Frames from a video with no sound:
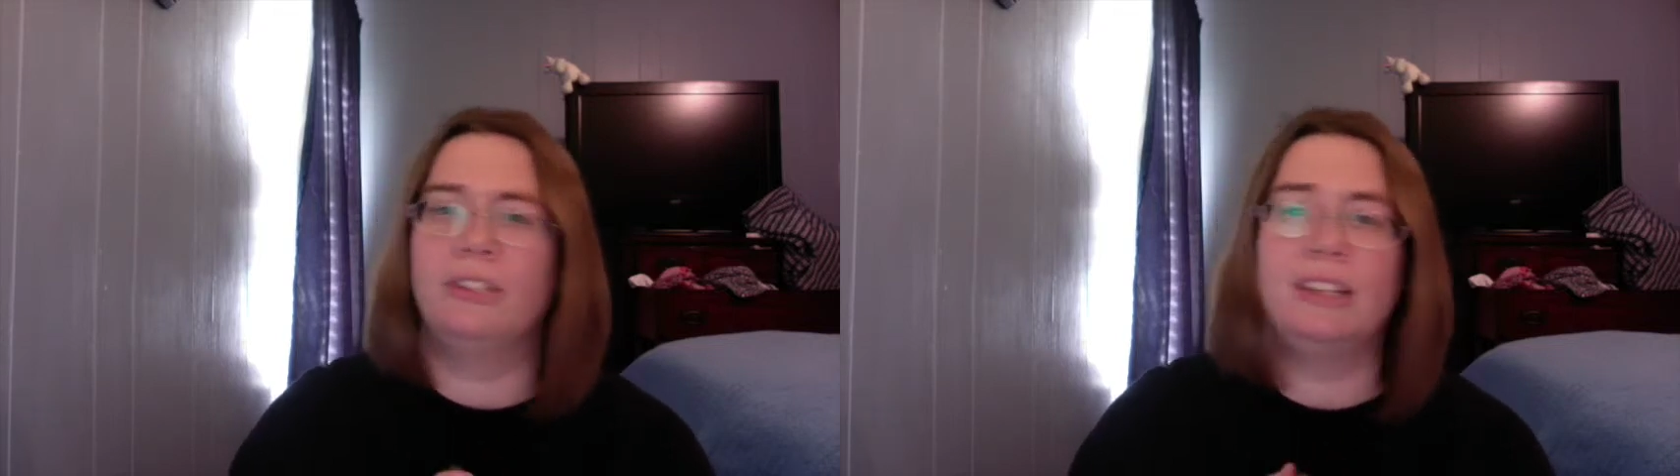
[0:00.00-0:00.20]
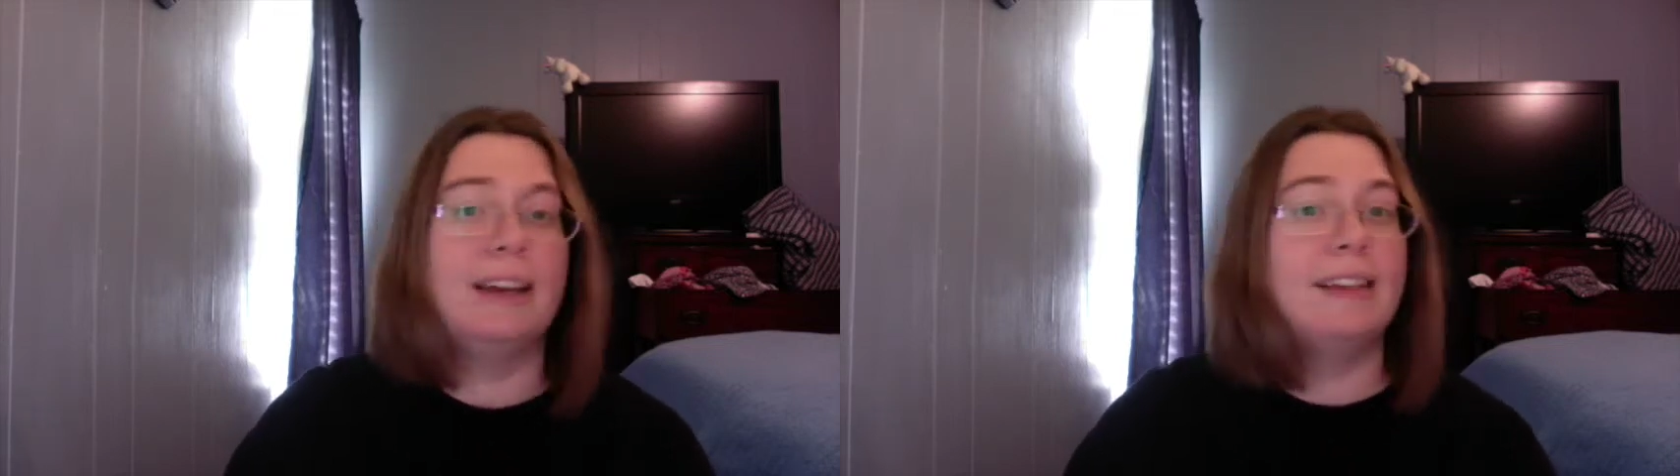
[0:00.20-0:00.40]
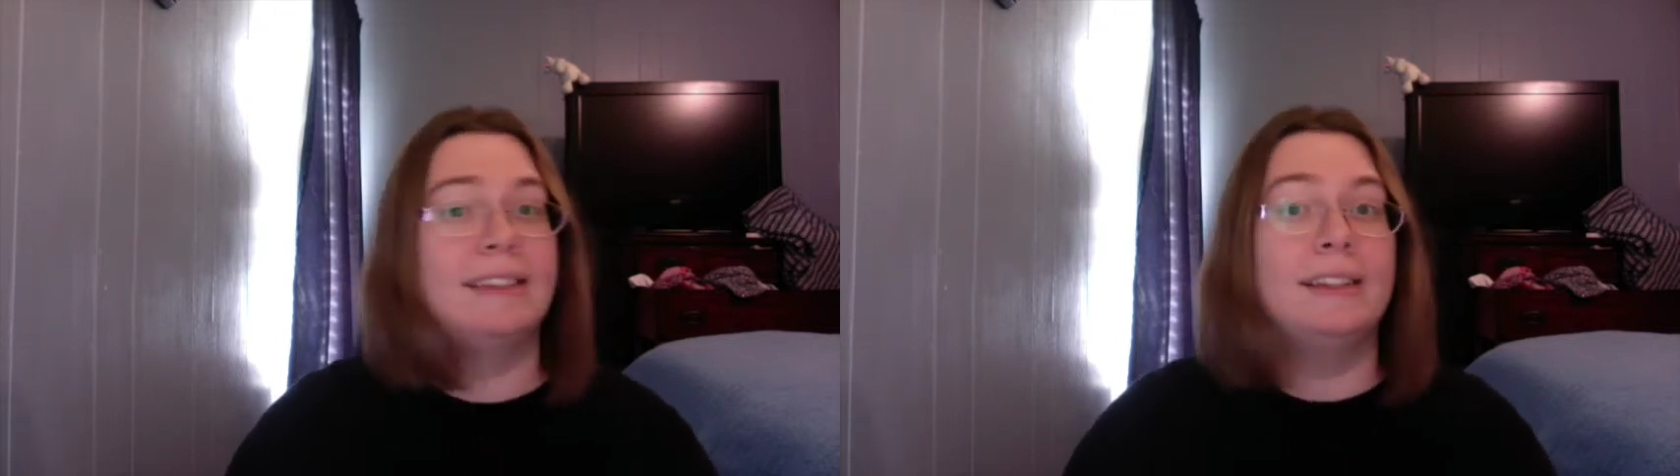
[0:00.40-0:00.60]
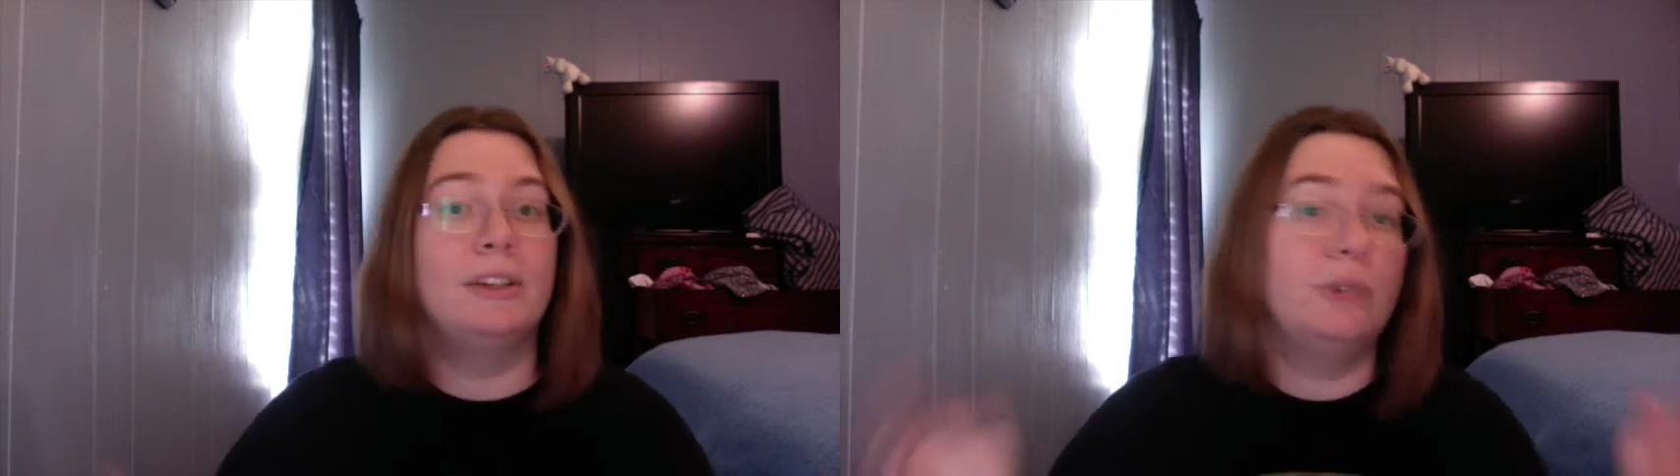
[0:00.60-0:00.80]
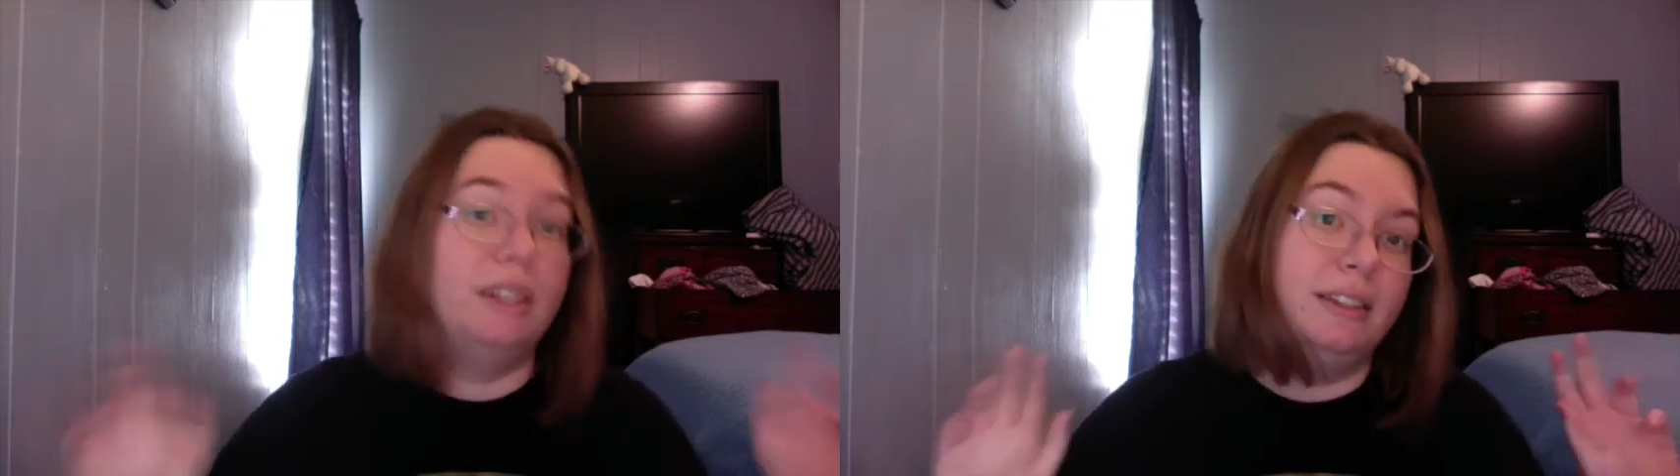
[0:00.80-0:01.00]
C.S.
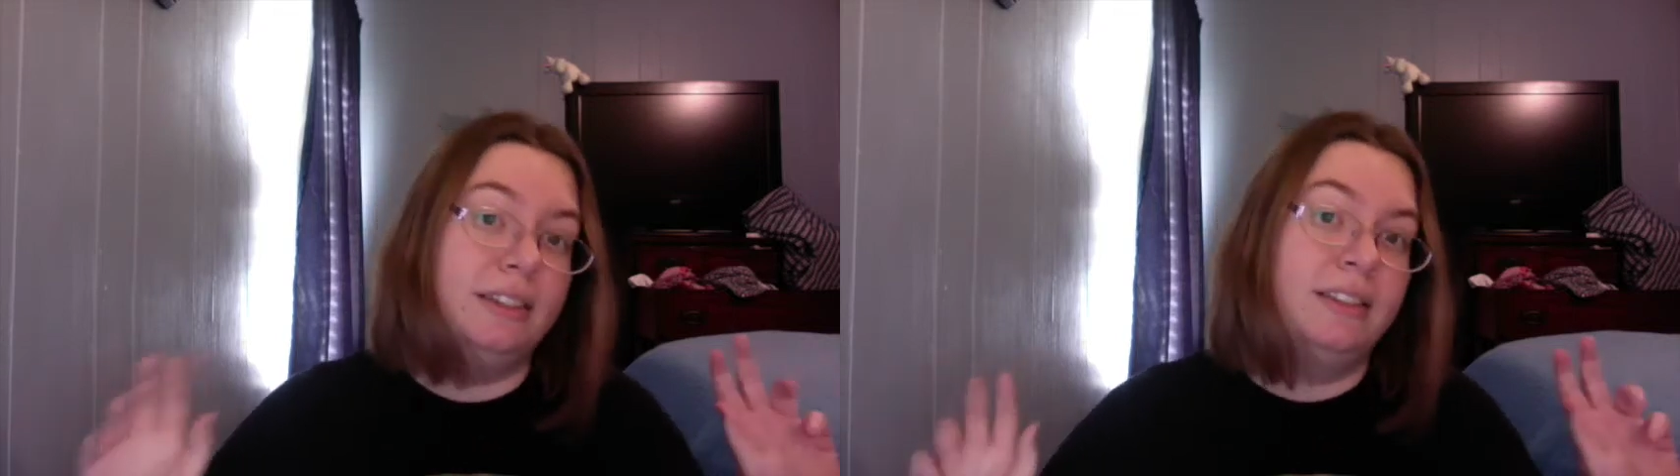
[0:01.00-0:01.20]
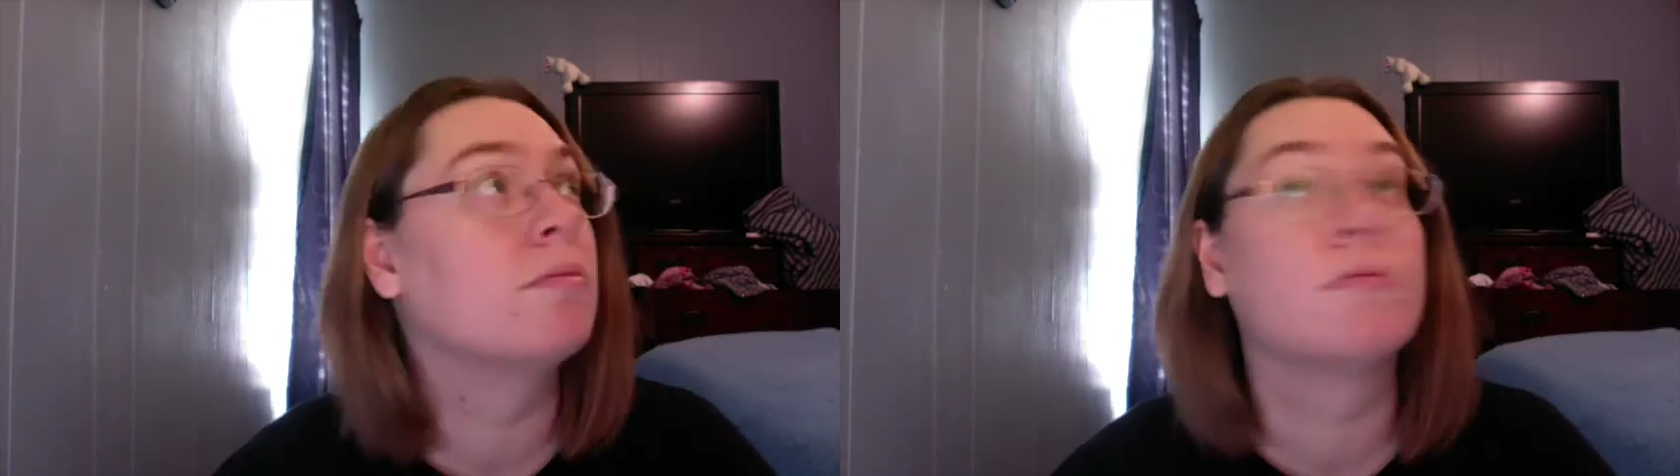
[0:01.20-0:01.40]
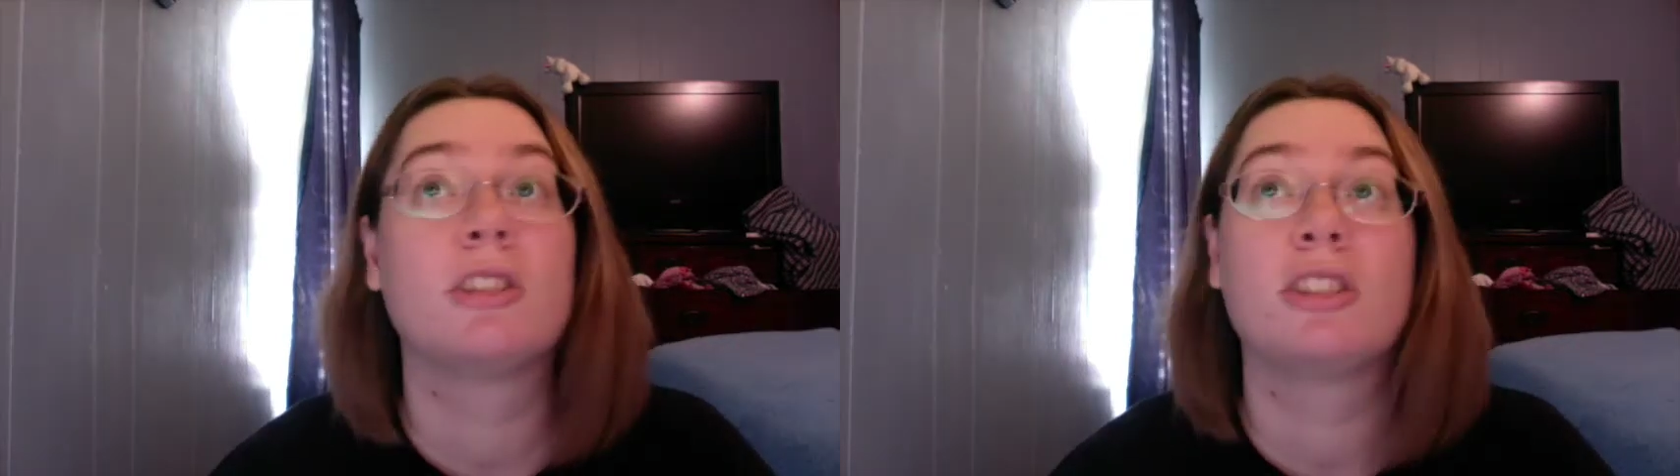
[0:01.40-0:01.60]
Lewis.